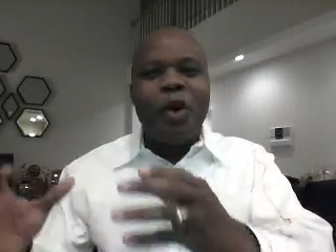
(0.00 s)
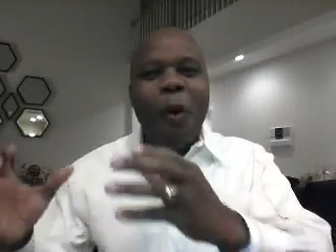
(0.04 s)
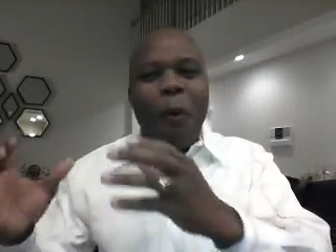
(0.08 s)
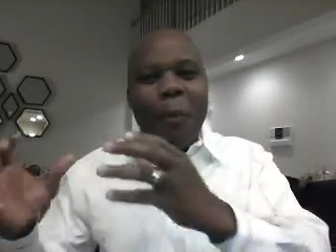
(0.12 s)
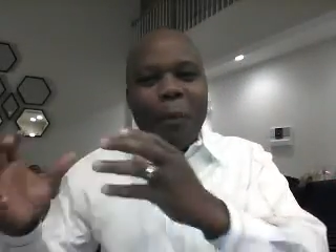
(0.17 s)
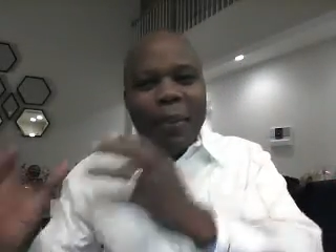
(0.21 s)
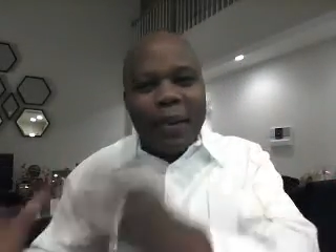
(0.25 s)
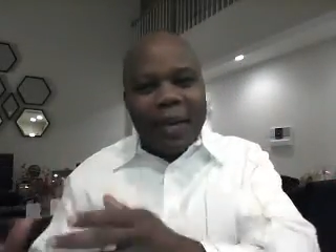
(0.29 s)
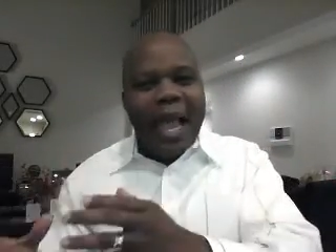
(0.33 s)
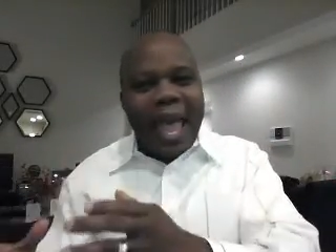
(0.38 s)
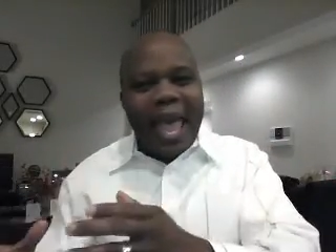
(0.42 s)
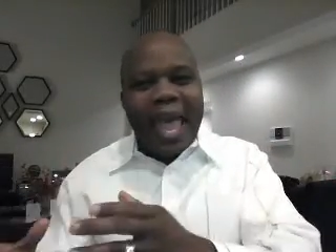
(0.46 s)

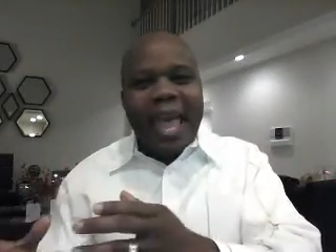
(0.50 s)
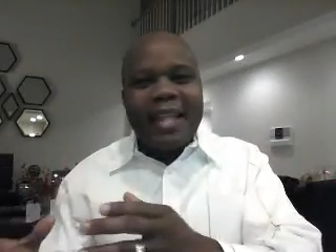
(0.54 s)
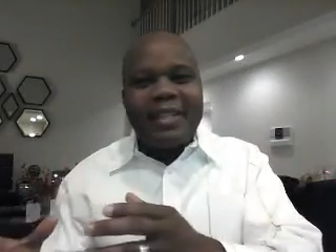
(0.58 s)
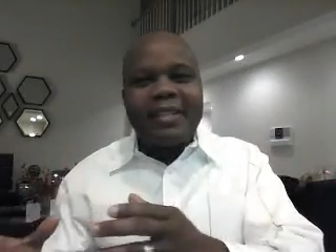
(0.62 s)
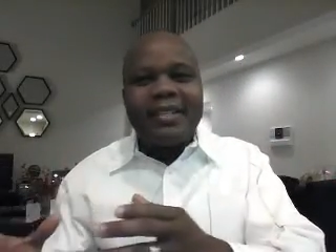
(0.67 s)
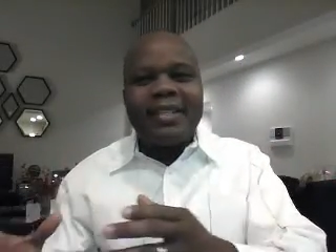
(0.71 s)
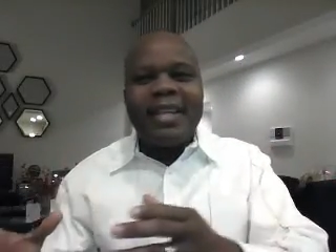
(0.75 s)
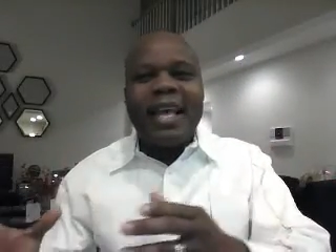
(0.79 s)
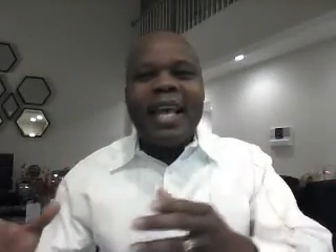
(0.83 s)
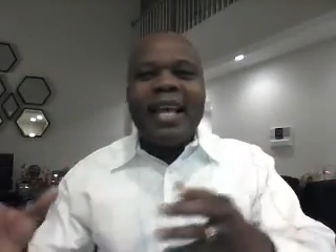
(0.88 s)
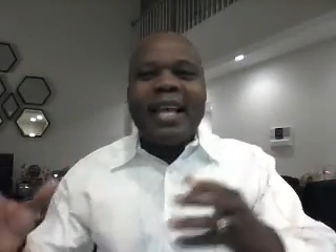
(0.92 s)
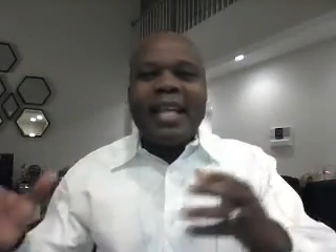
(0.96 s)
or
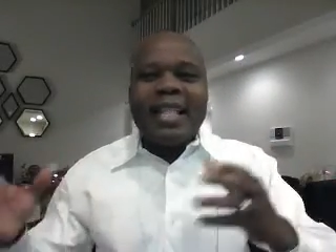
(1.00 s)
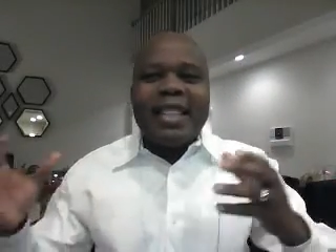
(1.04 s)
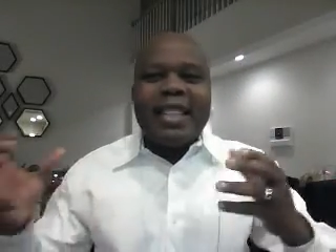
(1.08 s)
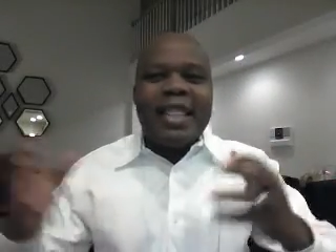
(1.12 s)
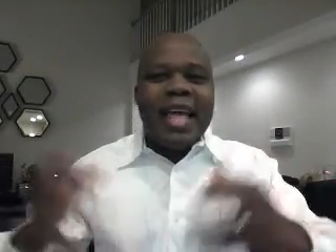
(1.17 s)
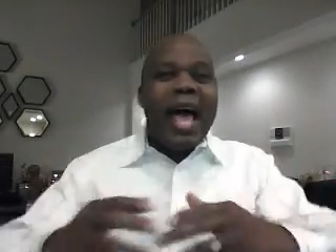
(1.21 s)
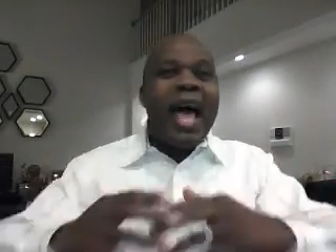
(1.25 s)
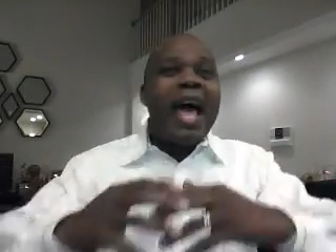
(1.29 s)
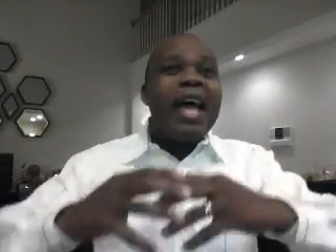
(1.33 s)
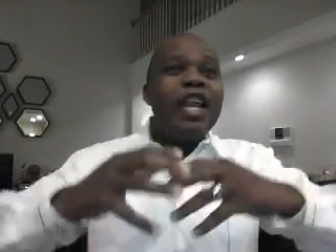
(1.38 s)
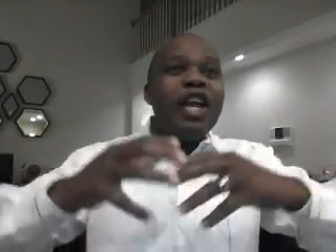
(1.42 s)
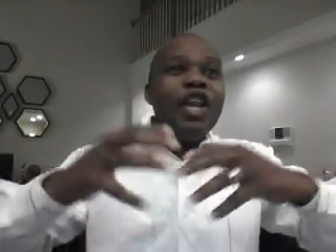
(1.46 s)
plans
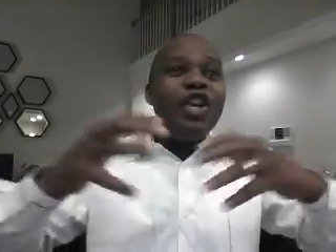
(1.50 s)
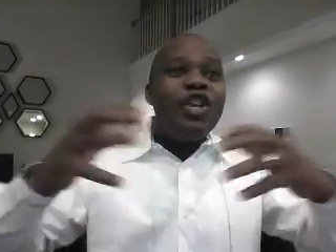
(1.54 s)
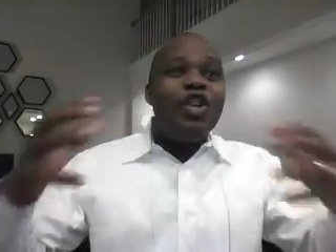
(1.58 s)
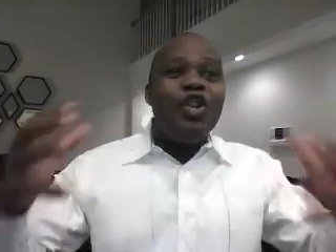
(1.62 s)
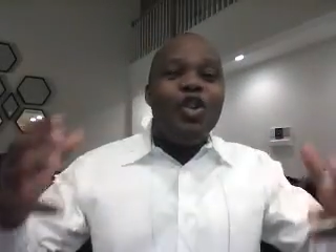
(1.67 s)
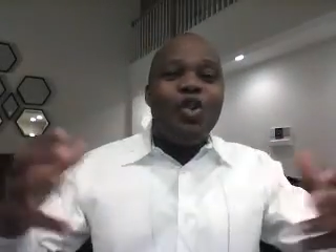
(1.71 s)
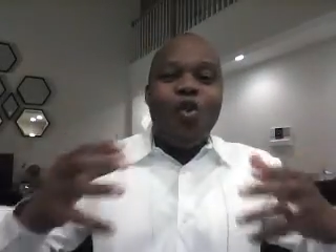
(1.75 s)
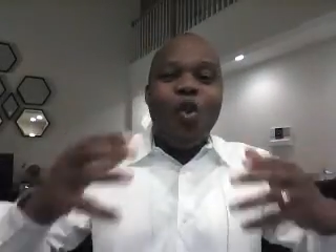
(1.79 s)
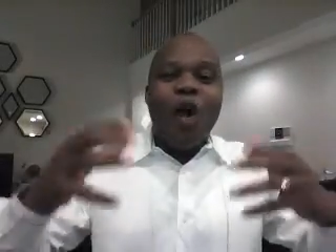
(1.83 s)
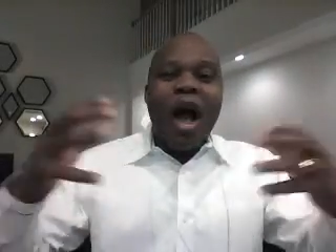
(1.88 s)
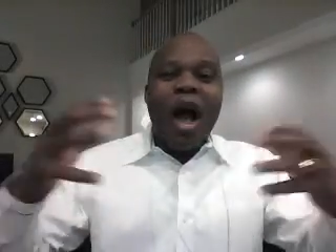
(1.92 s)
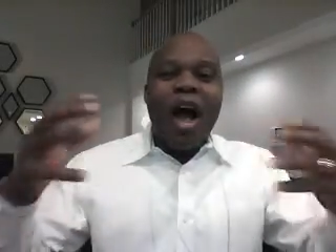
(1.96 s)
that
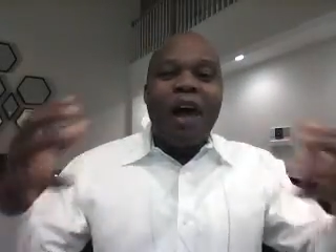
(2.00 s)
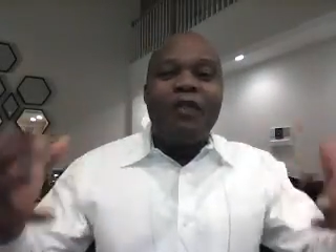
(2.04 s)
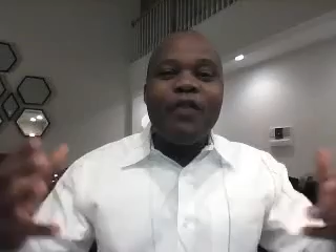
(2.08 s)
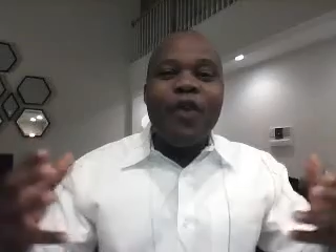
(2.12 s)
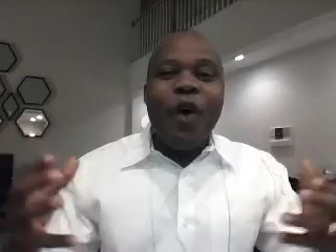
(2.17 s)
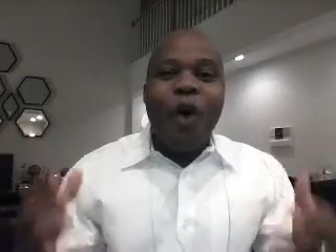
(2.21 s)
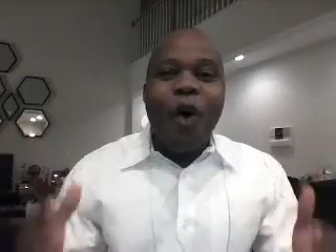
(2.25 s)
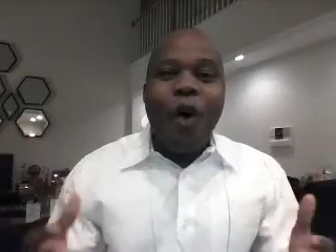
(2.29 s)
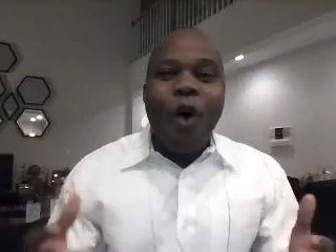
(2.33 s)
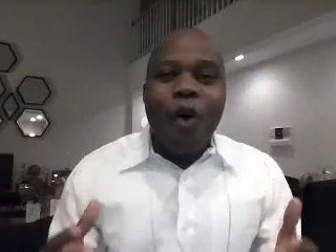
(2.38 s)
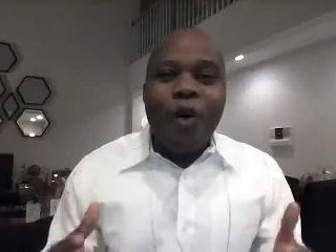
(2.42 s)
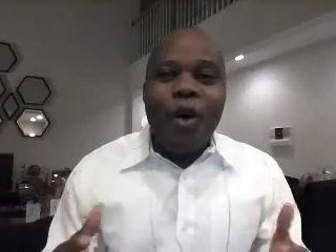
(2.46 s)
you have
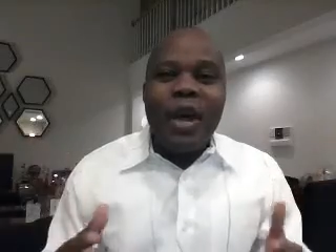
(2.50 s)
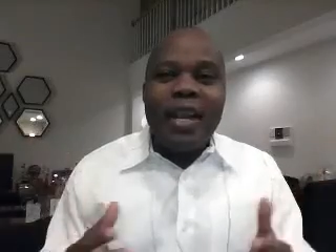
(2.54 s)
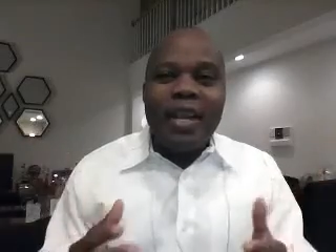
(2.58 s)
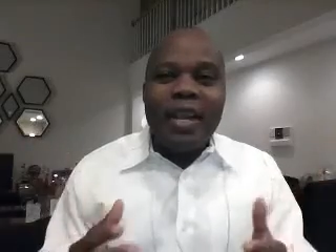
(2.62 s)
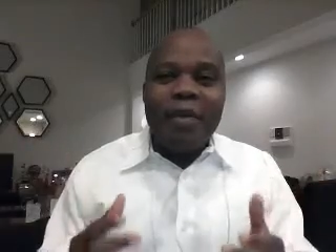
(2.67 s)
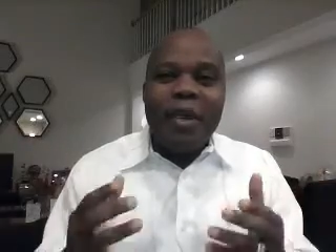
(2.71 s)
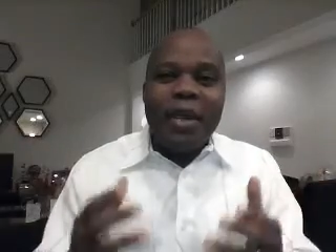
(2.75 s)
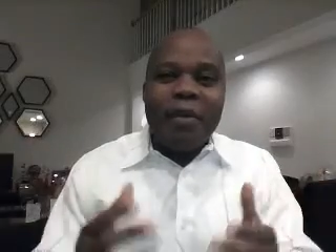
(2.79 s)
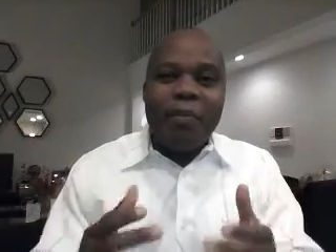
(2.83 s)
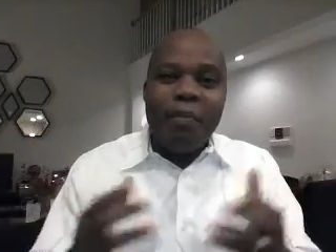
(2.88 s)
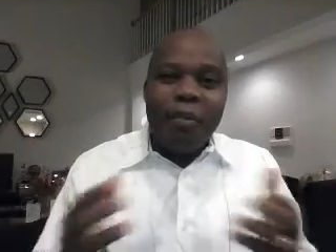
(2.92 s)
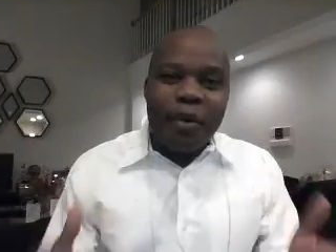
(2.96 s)
already
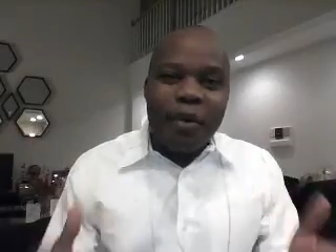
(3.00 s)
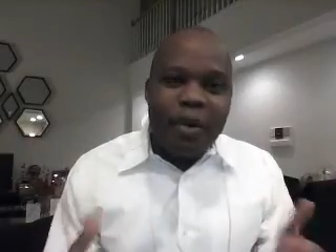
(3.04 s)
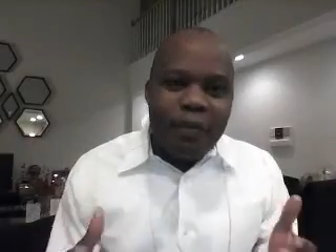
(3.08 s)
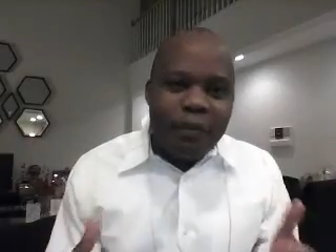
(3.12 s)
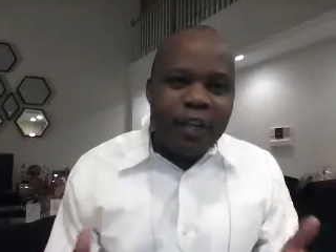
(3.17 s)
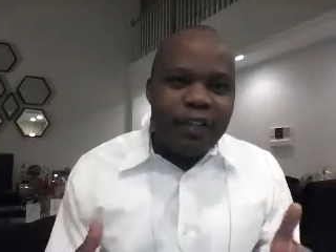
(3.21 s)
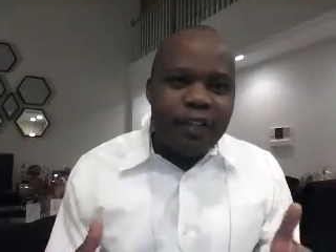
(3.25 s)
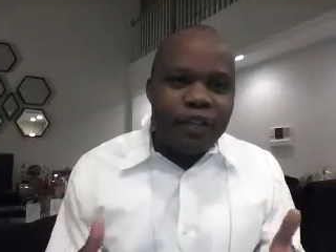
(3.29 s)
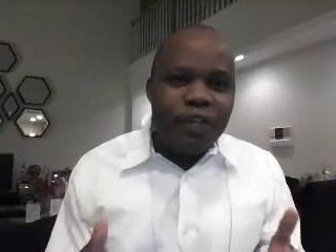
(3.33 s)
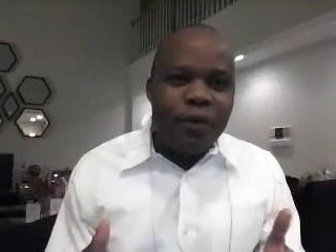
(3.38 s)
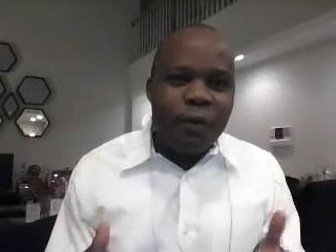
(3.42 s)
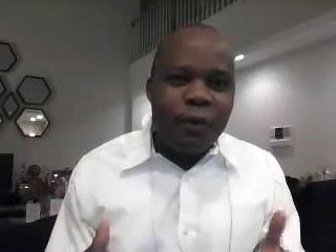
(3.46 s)
been
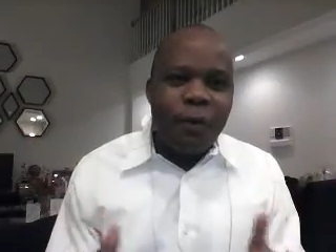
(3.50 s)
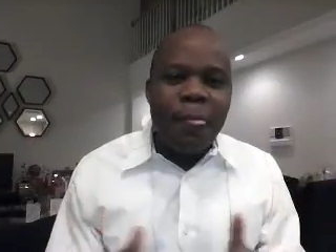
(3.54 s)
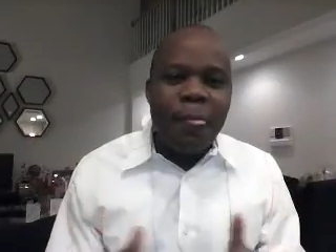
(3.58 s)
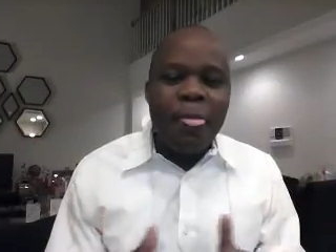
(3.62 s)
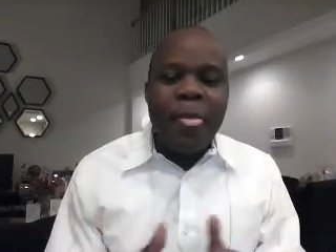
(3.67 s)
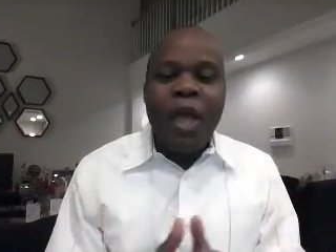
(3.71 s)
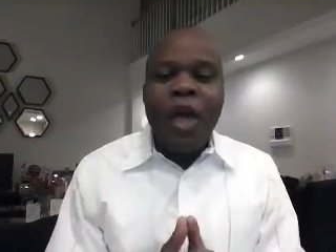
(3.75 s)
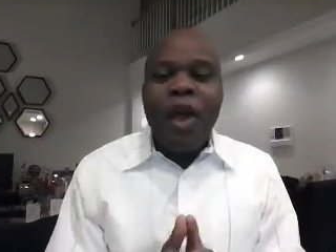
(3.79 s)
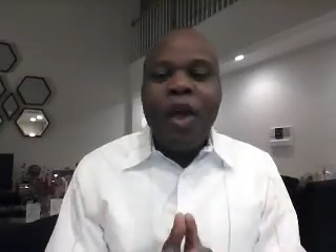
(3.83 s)
privy to.